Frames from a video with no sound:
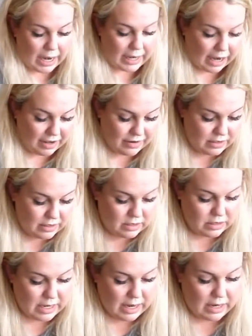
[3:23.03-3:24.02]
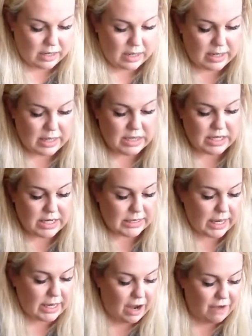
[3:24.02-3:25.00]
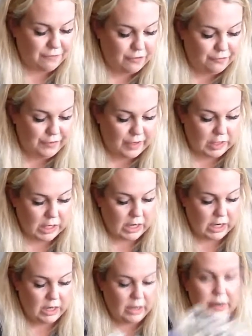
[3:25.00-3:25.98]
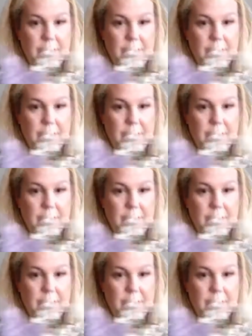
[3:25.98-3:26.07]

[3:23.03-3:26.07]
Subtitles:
I got, yeah. And then these I got for filler.